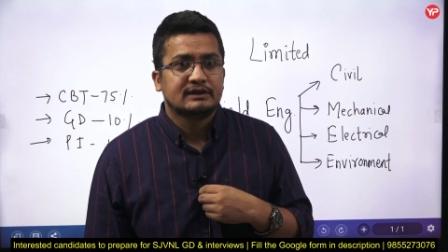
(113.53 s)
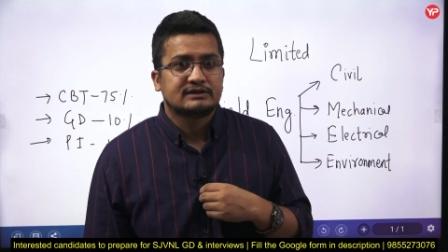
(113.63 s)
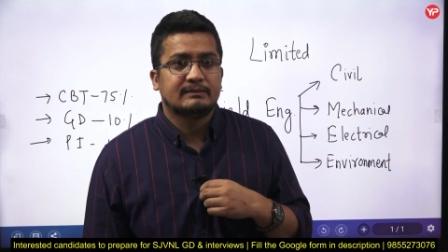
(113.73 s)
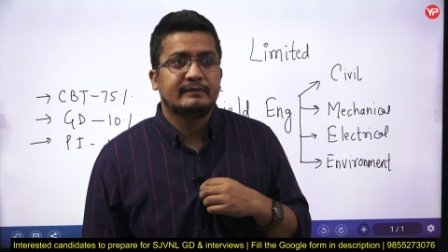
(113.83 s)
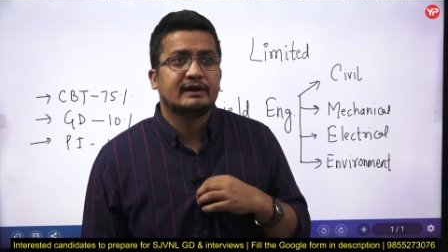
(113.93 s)

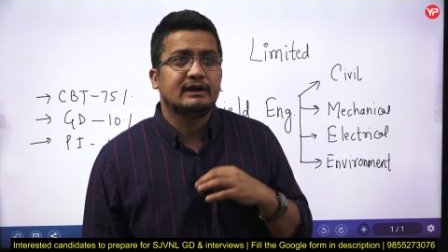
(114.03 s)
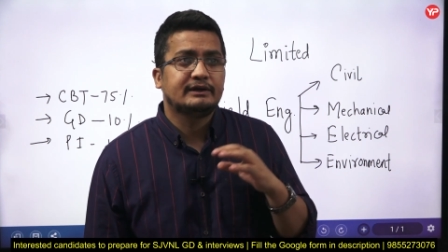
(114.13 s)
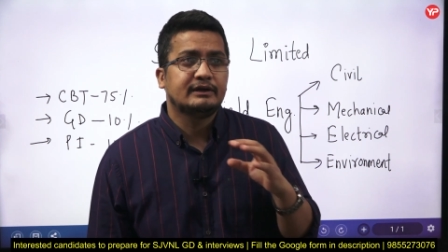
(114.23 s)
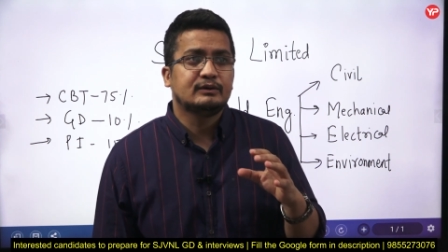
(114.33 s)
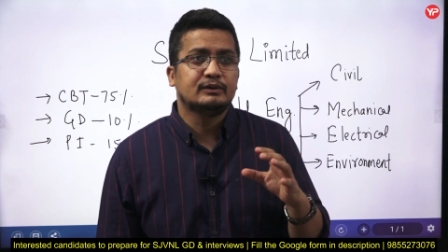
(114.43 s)
somewhere
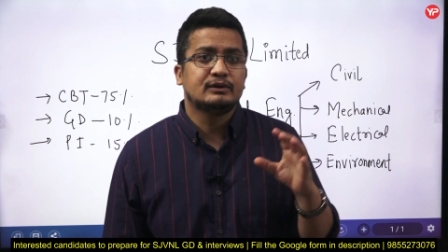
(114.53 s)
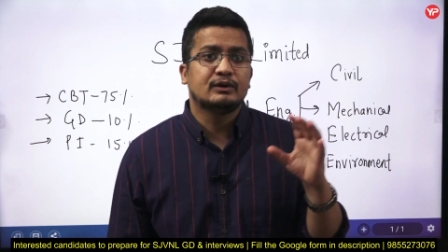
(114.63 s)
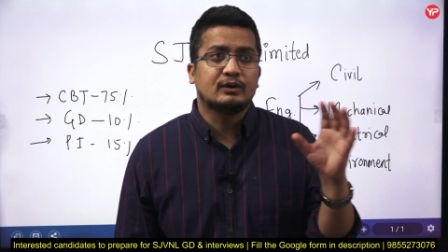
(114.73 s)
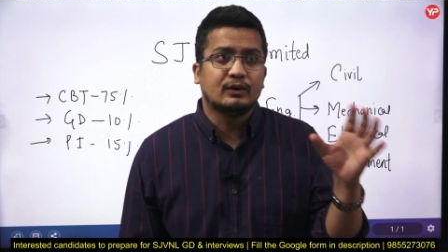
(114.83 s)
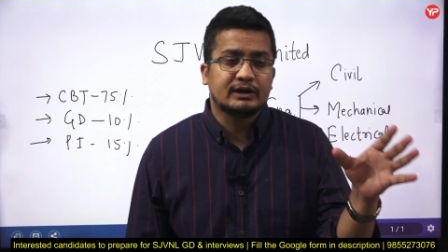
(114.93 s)
related to, you know,
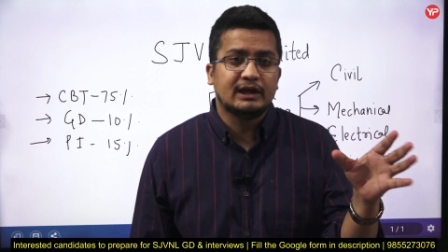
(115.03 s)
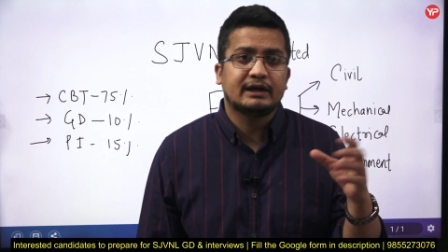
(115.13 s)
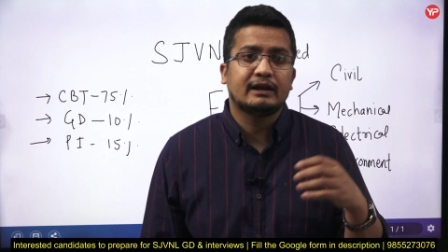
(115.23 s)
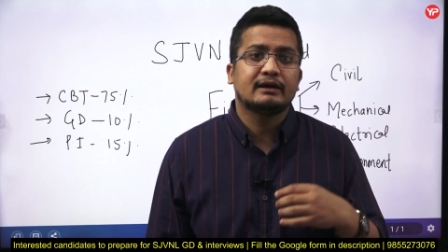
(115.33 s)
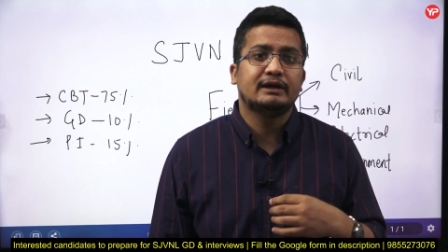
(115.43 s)
core
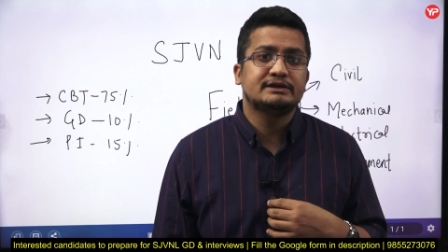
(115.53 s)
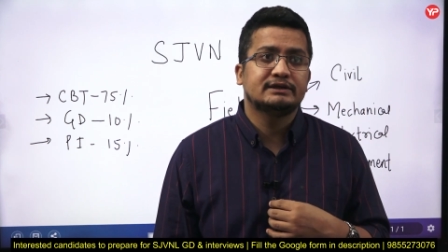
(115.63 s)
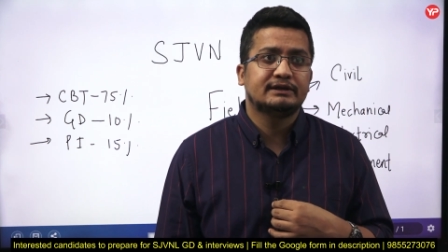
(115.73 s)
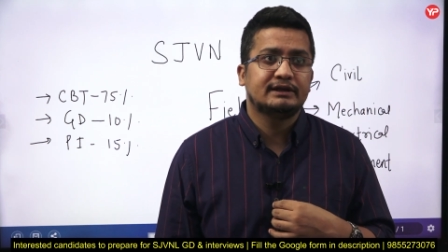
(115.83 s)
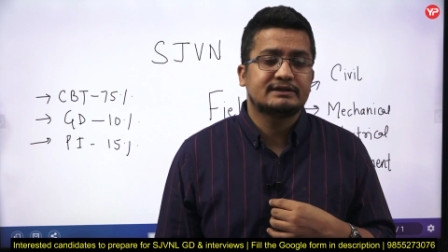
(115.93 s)
electrical
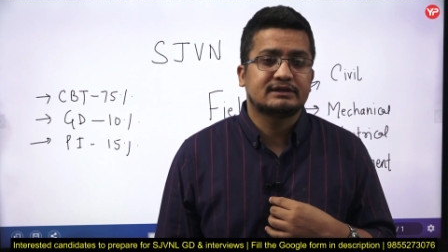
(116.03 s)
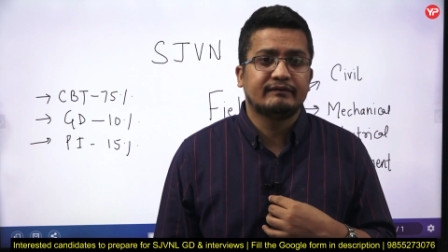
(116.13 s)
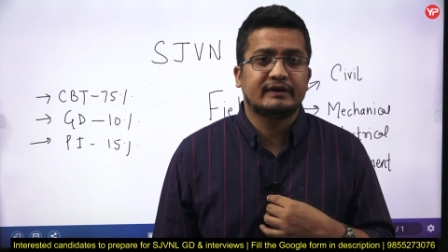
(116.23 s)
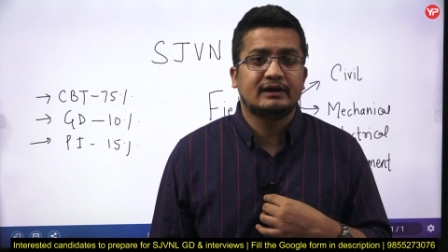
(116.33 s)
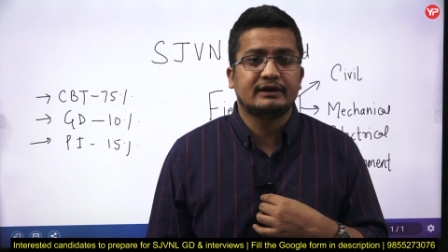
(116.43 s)
engineering,
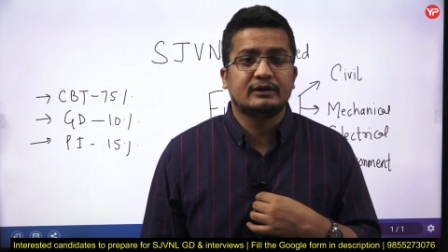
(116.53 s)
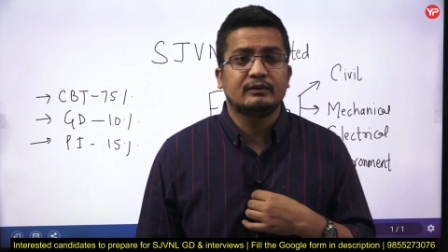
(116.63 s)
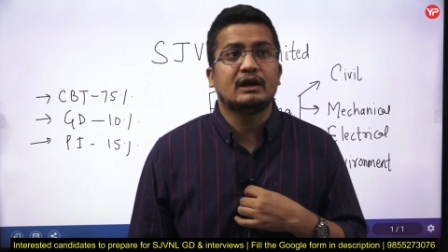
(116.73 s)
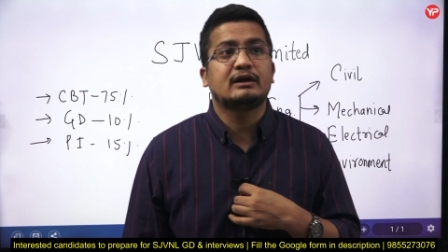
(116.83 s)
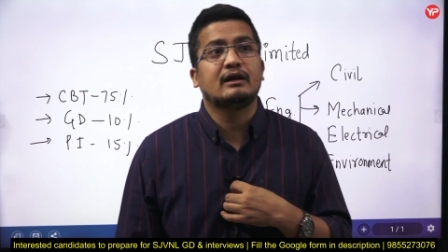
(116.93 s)
somewhere related to
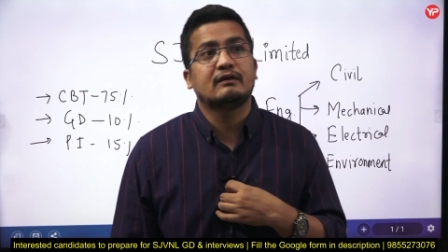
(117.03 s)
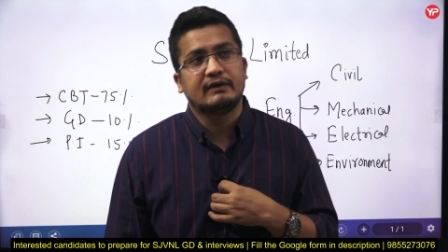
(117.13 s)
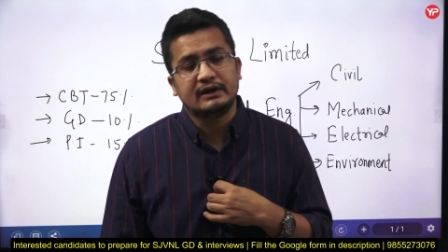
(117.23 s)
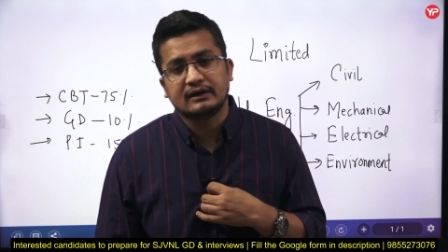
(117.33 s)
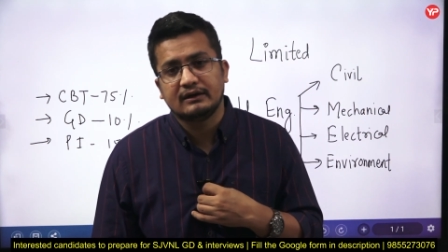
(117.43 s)
electric
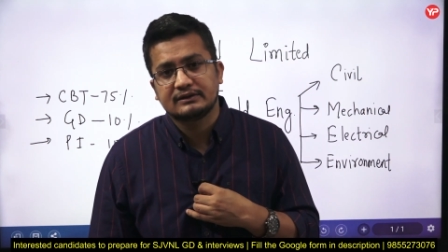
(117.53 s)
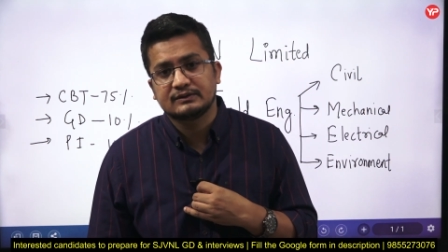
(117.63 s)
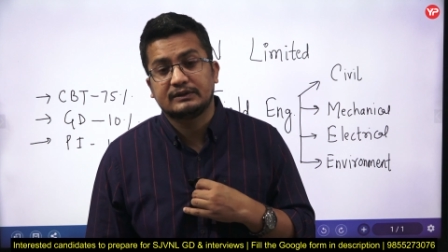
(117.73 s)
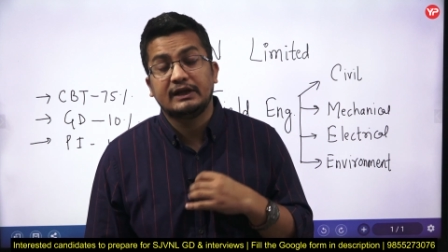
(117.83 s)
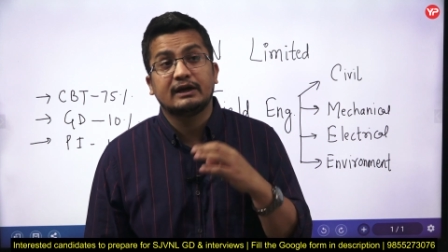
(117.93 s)
vehicle,
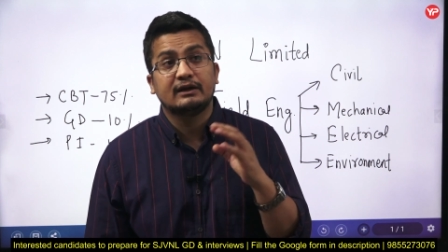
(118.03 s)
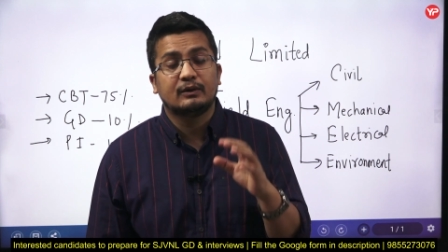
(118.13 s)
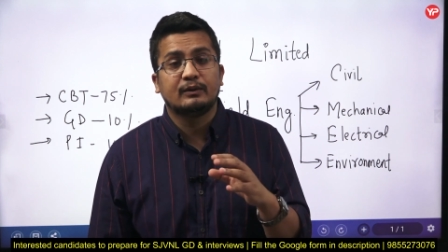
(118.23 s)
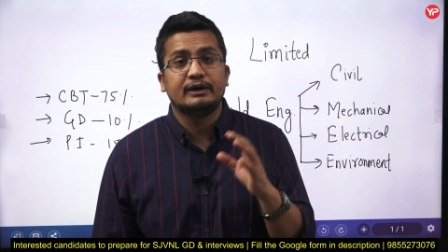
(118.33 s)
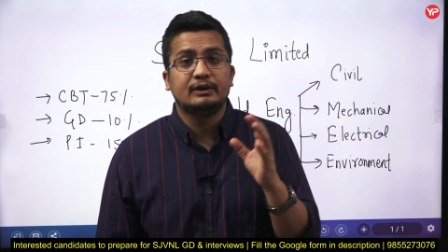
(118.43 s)
so they can
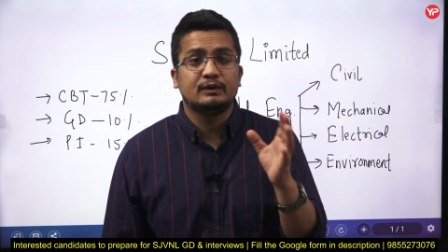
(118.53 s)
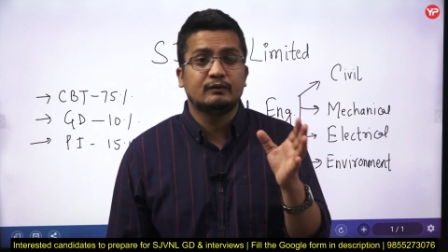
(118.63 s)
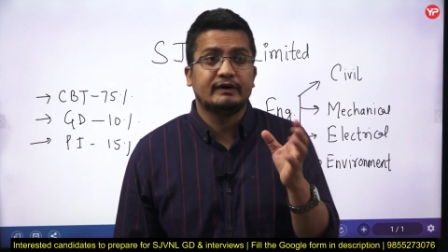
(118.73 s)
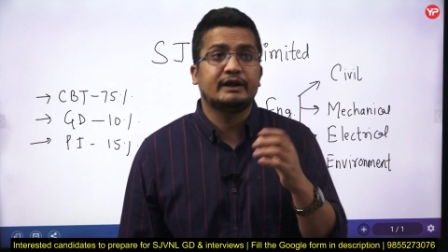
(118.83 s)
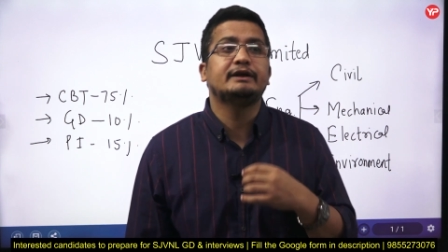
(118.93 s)
go
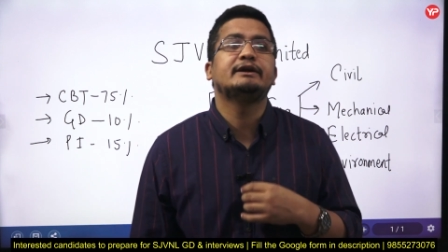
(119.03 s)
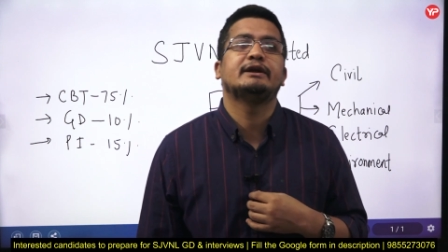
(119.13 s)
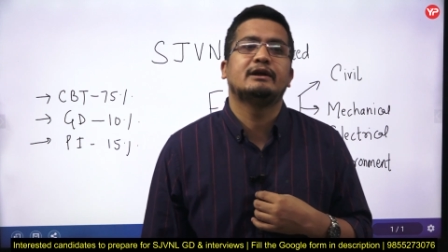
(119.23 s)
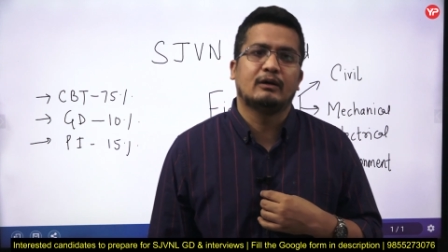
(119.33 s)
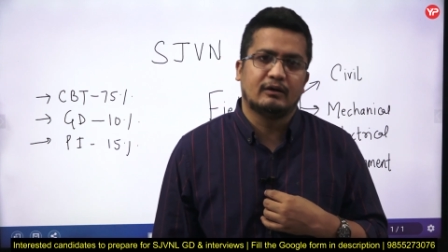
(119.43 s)
into very
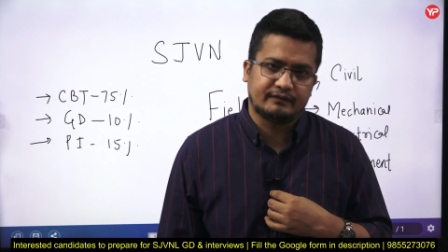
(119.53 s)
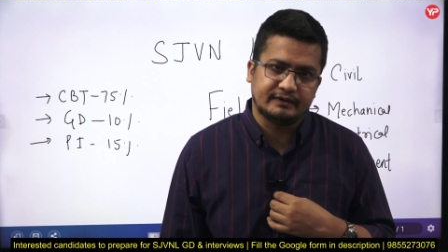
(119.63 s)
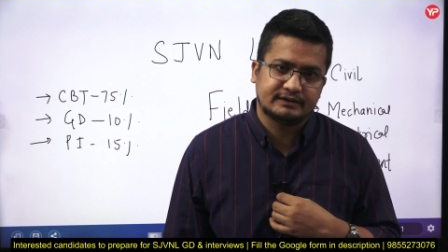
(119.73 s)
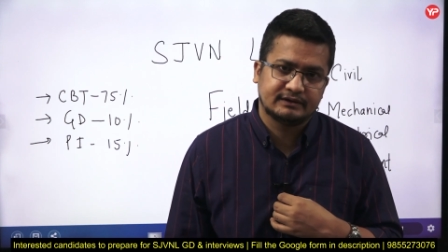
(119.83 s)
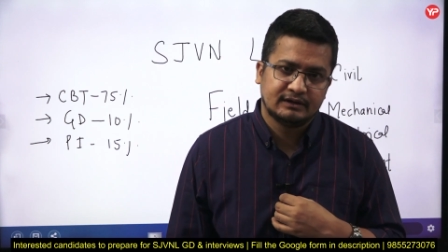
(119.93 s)
detail of
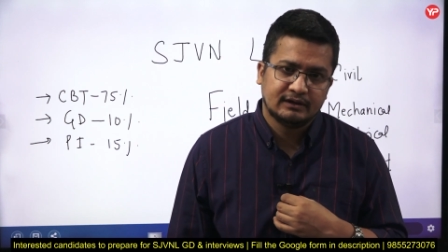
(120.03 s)
it,